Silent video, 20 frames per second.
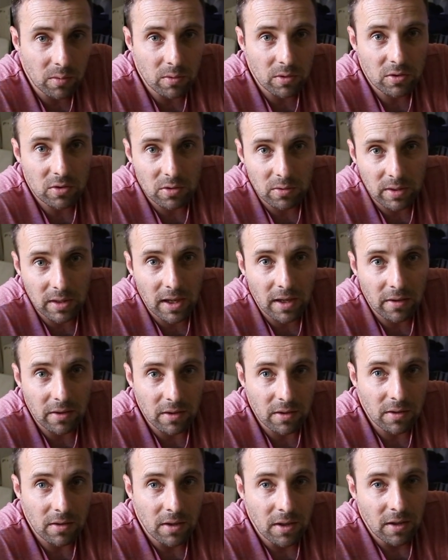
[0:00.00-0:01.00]
It was chewing
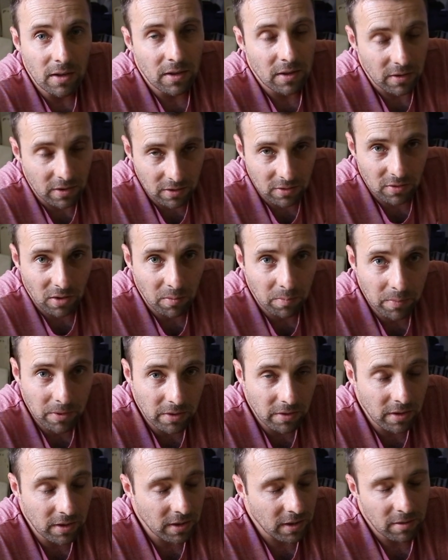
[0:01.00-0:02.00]
out the, the top
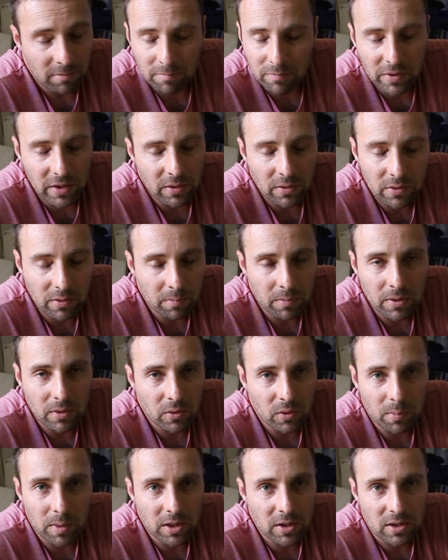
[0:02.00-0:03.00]
bearing, and there was, a,
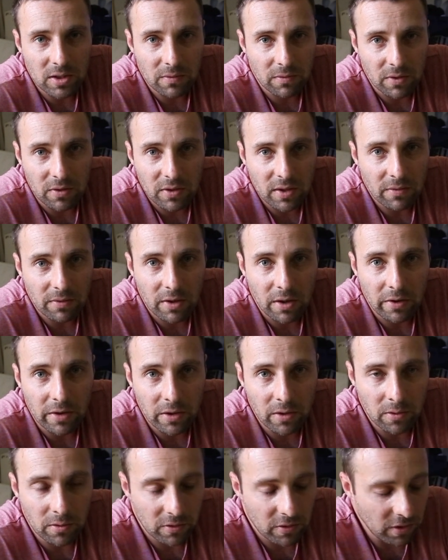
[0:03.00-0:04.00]
there was a bunch of different stuff
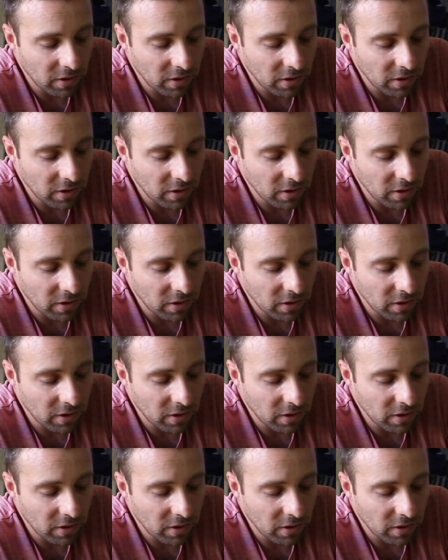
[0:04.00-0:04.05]
going on.